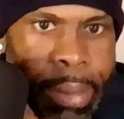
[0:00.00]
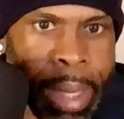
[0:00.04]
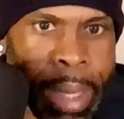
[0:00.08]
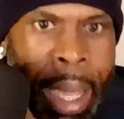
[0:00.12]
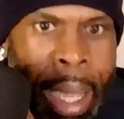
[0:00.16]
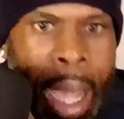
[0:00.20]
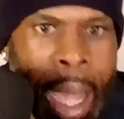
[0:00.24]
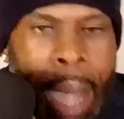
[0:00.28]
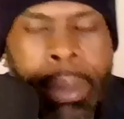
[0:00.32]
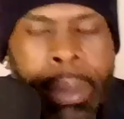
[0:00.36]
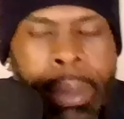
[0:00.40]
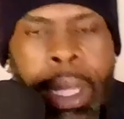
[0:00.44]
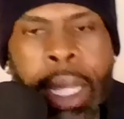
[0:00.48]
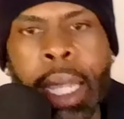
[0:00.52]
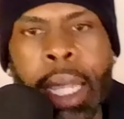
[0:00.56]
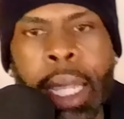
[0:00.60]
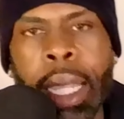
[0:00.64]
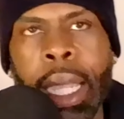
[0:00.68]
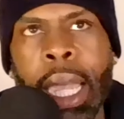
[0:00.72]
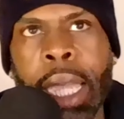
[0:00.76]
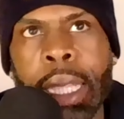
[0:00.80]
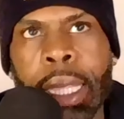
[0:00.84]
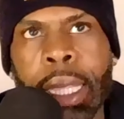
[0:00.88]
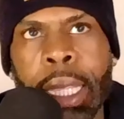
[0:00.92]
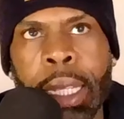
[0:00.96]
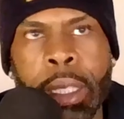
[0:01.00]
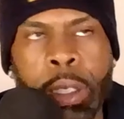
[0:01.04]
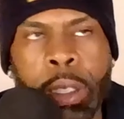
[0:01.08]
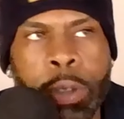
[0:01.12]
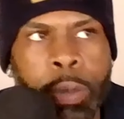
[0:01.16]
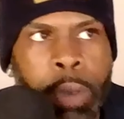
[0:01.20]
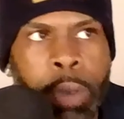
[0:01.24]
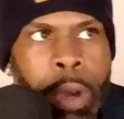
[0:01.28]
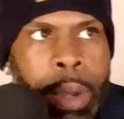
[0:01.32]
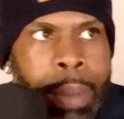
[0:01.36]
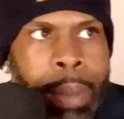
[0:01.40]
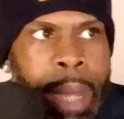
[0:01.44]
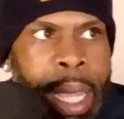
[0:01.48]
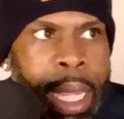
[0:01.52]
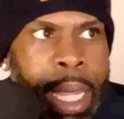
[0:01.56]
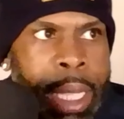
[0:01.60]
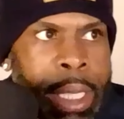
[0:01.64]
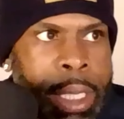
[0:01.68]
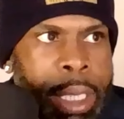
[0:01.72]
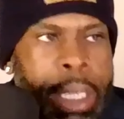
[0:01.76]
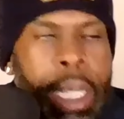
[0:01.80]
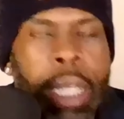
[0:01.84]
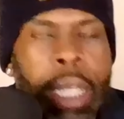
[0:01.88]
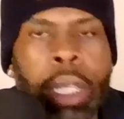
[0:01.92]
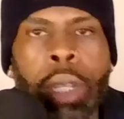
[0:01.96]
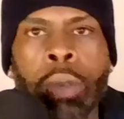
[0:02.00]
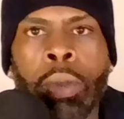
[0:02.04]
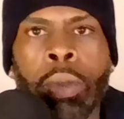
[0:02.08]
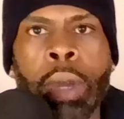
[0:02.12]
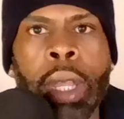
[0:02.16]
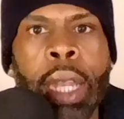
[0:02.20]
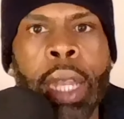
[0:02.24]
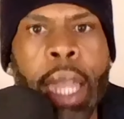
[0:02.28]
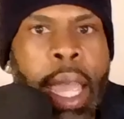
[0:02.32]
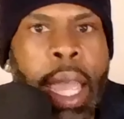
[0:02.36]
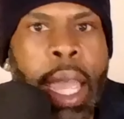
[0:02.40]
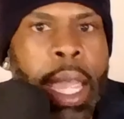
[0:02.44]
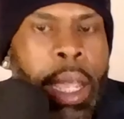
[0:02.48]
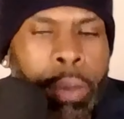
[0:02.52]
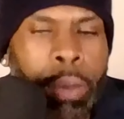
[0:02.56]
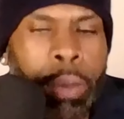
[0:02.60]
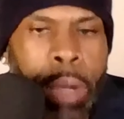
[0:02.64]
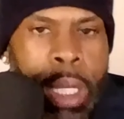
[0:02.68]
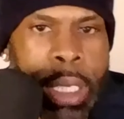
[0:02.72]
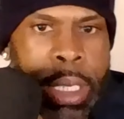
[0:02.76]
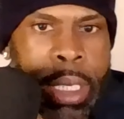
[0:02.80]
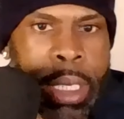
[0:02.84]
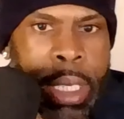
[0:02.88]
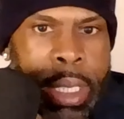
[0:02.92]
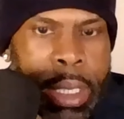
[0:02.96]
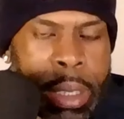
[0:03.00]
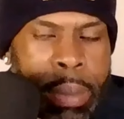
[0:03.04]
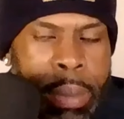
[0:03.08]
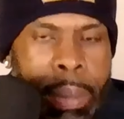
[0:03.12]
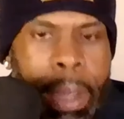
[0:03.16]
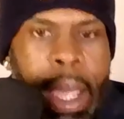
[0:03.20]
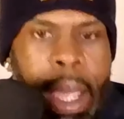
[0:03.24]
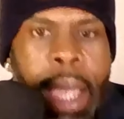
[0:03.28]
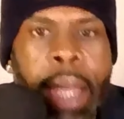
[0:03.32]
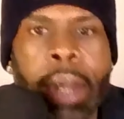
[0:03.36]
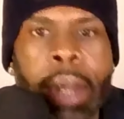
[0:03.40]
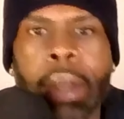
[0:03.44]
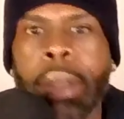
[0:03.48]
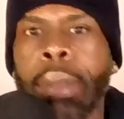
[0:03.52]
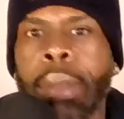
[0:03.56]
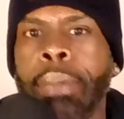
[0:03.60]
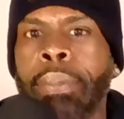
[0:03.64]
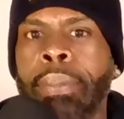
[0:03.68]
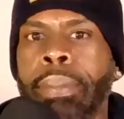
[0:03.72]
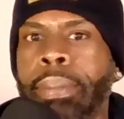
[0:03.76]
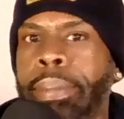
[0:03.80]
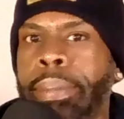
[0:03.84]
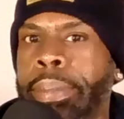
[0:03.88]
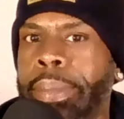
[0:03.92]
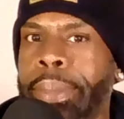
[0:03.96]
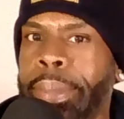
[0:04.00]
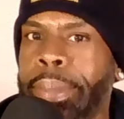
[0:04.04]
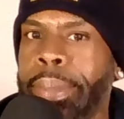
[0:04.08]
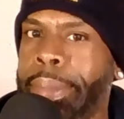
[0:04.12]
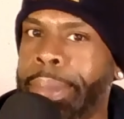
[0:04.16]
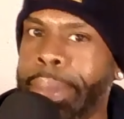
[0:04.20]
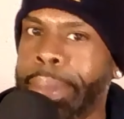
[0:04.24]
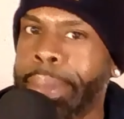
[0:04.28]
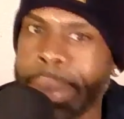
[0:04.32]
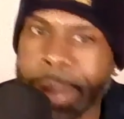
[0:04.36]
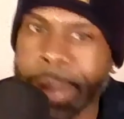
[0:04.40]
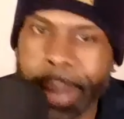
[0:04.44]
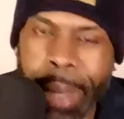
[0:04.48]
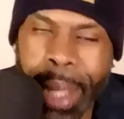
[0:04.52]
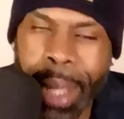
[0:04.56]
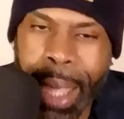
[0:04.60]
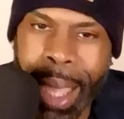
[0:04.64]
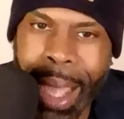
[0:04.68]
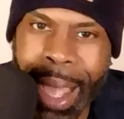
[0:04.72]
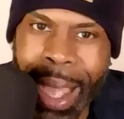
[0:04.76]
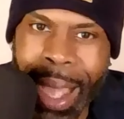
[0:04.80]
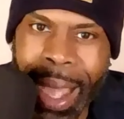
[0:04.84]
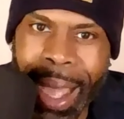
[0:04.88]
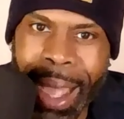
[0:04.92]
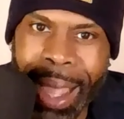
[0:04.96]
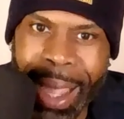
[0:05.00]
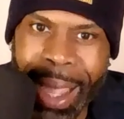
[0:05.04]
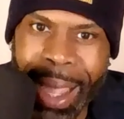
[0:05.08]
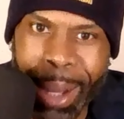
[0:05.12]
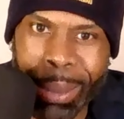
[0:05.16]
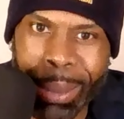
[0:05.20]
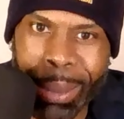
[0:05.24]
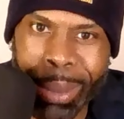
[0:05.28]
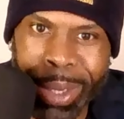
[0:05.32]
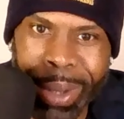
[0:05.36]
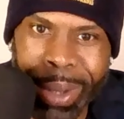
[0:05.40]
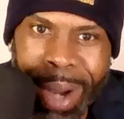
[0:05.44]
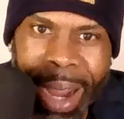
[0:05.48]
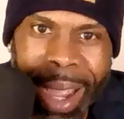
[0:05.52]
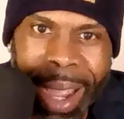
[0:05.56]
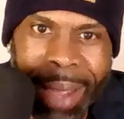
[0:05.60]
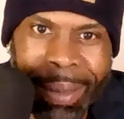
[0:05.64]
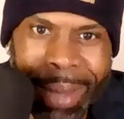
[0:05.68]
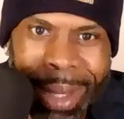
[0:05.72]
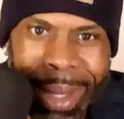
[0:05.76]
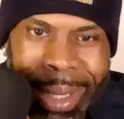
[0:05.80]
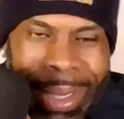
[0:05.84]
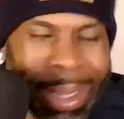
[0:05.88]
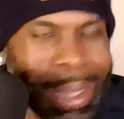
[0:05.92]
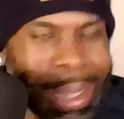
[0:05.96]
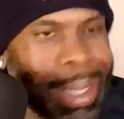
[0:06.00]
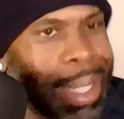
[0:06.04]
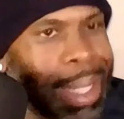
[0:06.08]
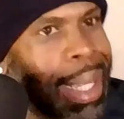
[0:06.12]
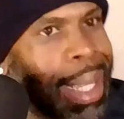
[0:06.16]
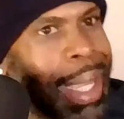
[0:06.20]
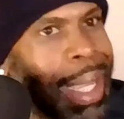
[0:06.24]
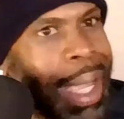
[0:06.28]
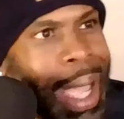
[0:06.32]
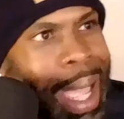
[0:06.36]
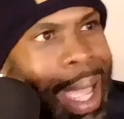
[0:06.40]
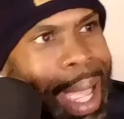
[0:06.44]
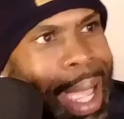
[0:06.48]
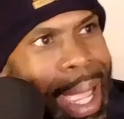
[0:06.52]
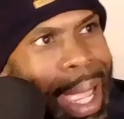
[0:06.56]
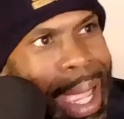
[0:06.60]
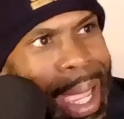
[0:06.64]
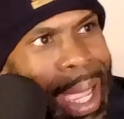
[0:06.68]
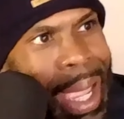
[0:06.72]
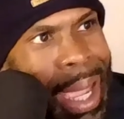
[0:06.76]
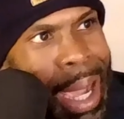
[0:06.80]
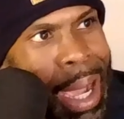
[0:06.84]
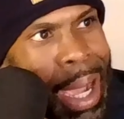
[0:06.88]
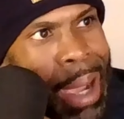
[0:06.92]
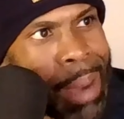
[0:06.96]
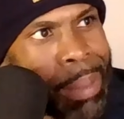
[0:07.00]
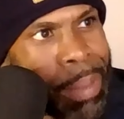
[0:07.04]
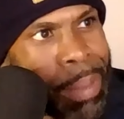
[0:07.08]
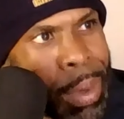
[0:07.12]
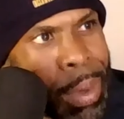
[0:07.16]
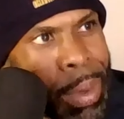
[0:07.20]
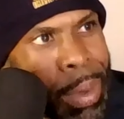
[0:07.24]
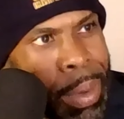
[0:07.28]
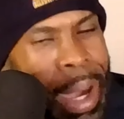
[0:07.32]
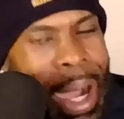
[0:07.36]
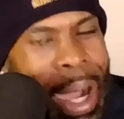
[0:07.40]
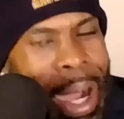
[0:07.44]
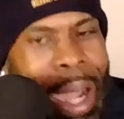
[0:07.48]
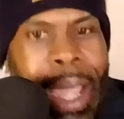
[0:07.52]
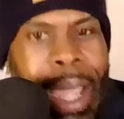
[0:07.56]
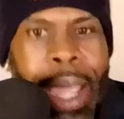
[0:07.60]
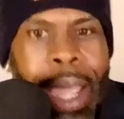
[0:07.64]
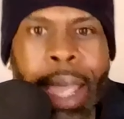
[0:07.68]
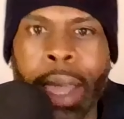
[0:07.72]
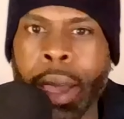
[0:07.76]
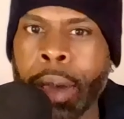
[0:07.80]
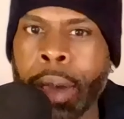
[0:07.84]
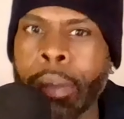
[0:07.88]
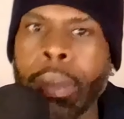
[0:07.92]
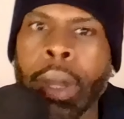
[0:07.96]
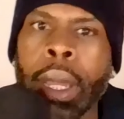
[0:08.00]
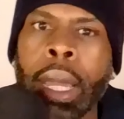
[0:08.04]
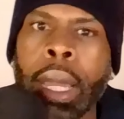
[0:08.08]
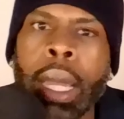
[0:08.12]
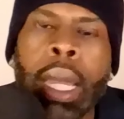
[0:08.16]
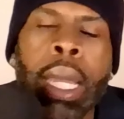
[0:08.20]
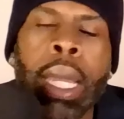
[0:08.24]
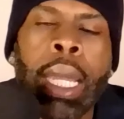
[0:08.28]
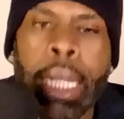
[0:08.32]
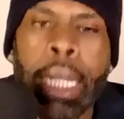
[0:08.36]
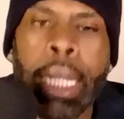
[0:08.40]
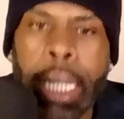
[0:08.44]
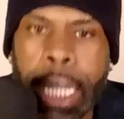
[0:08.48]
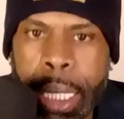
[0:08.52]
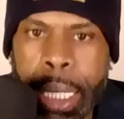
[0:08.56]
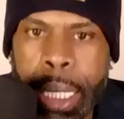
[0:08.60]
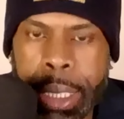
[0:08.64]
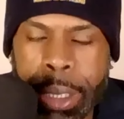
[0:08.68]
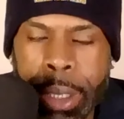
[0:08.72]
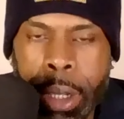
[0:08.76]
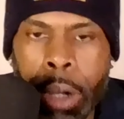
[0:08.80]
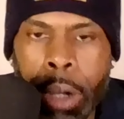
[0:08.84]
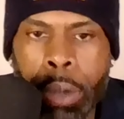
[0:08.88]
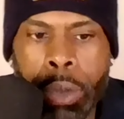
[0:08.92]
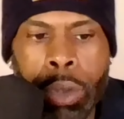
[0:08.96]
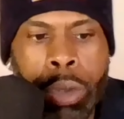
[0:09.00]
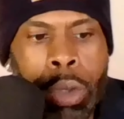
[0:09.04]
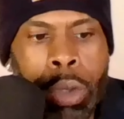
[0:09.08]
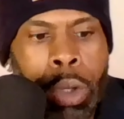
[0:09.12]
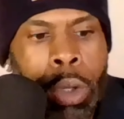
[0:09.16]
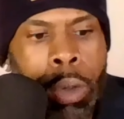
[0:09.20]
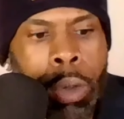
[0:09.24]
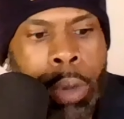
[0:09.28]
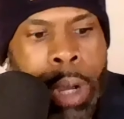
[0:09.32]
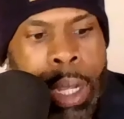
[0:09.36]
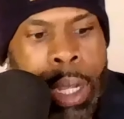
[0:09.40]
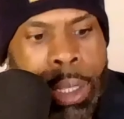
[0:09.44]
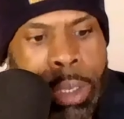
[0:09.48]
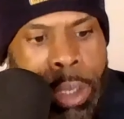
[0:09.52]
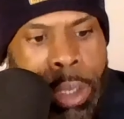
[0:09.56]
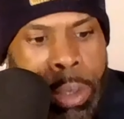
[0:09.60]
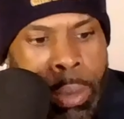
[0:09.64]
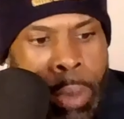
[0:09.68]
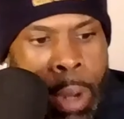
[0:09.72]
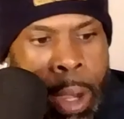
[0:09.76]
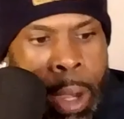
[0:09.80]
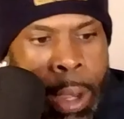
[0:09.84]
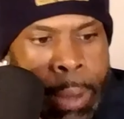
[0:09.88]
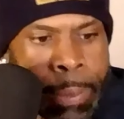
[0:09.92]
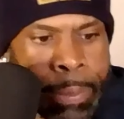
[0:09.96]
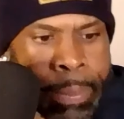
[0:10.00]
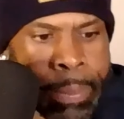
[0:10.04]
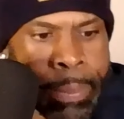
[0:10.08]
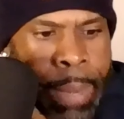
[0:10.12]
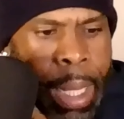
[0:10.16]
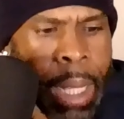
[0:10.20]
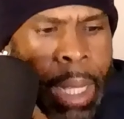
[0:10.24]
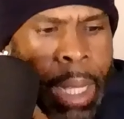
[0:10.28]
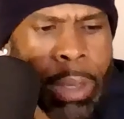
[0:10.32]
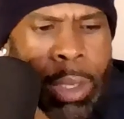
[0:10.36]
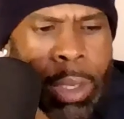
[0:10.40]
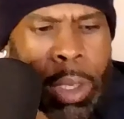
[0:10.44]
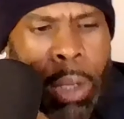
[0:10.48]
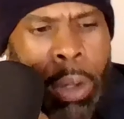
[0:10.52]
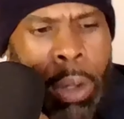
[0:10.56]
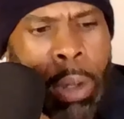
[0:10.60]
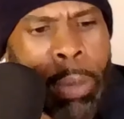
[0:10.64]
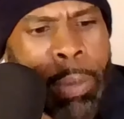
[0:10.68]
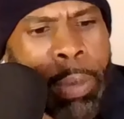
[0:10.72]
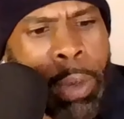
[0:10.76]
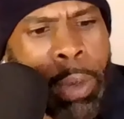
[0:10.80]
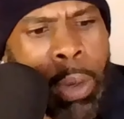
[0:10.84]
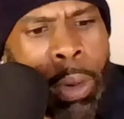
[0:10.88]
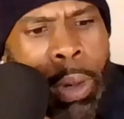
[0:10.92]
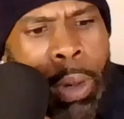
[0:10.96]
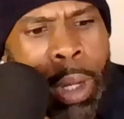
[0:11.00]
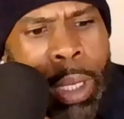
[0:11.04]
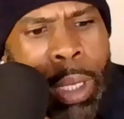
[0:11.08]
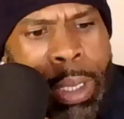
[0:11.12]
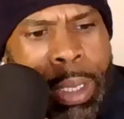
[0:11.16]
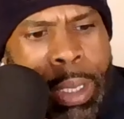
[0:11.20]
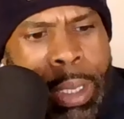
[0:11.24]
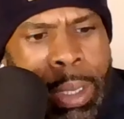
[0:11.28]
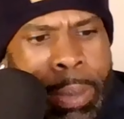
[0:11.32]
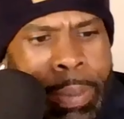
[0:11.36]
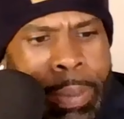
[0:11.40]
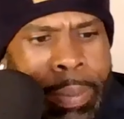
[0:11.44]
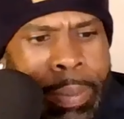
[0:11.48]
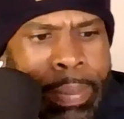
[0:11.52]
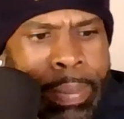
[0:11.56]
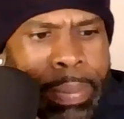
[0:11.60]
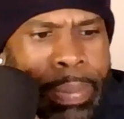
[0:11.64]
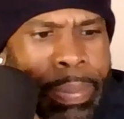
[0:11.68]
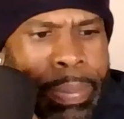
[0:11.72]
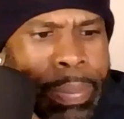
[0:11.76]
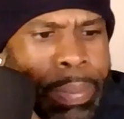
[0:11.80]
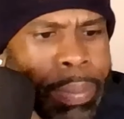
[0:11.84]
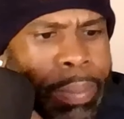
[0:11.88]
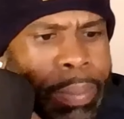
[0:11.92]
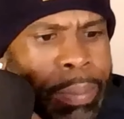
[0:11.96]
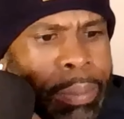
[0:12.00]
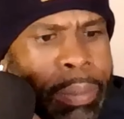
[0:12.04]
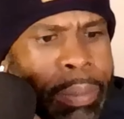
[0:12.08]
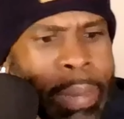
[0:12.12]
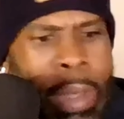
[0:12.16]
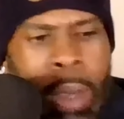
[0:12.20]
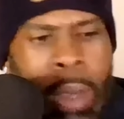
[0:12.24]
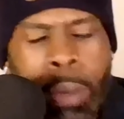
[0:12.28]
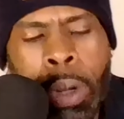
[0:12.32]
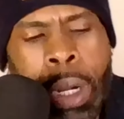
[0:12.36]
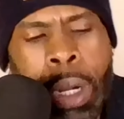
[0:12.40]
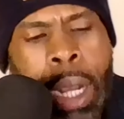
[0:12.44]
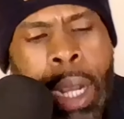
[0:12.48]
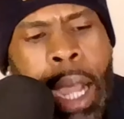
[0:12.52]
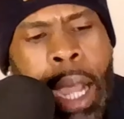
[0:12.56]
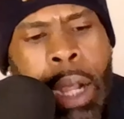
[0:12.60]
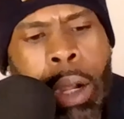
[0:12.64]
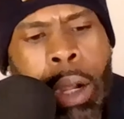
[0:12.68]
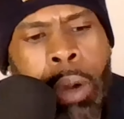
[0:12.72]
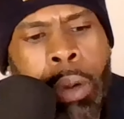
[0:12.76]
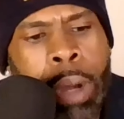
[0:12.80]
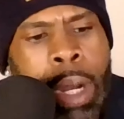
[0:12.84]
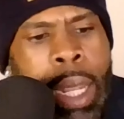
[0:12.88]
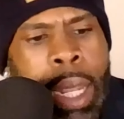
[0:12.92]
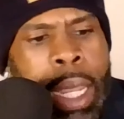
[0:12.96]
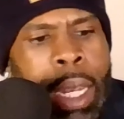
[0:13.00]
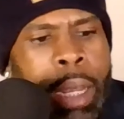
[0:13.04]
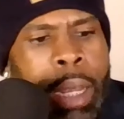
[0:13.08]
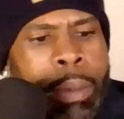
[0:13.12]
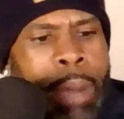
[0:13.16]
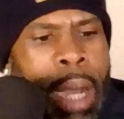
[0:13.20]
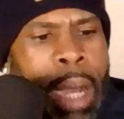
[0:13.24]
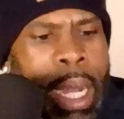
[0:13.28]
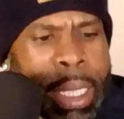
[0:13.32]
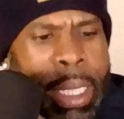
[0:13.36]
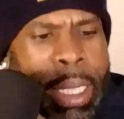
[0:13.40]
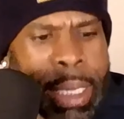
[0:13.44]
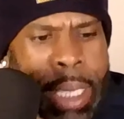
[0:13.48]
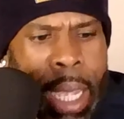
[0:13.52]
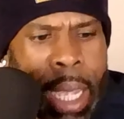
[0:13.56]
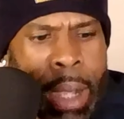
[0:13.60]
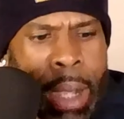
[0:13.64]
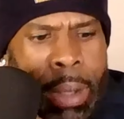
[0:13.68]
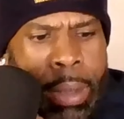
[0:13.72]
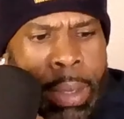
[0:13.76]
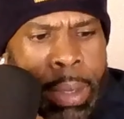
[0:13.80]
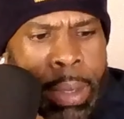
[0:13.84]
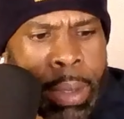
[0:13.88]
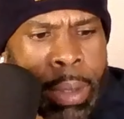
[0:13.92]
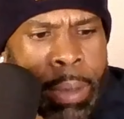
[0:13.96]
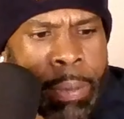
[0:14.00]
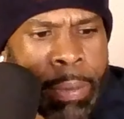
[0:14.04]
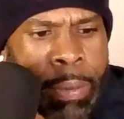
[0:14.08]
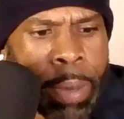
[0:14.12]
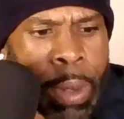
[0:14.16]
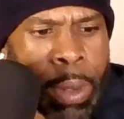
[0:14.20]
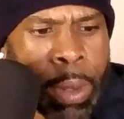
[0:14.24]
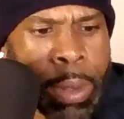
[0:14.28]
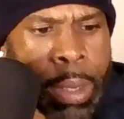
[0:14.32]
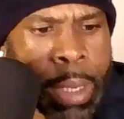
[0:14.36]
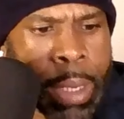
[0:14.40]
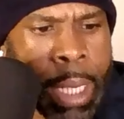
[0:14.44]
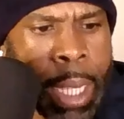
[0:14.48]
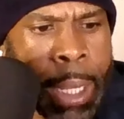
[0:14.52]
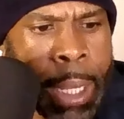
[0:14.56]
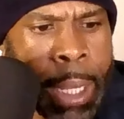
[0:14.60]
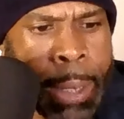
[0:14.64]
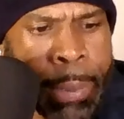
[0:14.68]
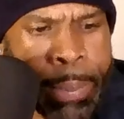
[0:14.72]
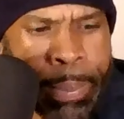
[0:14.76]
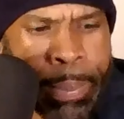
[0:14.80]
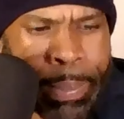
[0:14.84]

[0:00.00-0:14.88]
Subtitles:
I'm looking at this from a genuine, hey, we just met. Hi, I'm Travis. Hey, I'm who I am. Let's go to a restaurant. So, of course, we're not going to anybody's house on the first date.